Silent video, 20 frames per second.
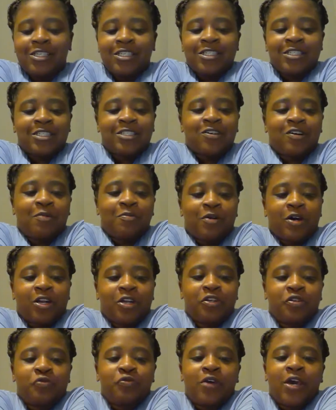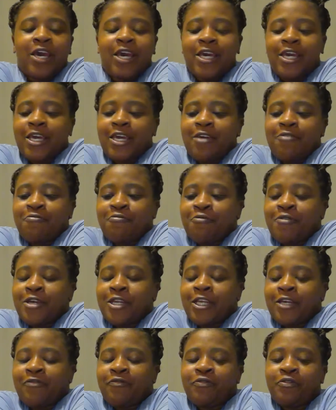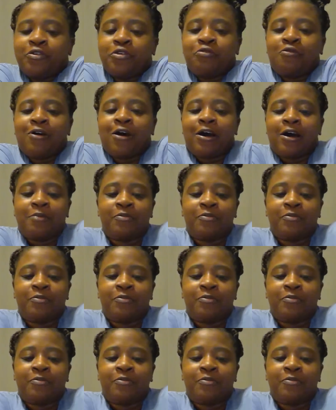So I'm going to do a reading for you all.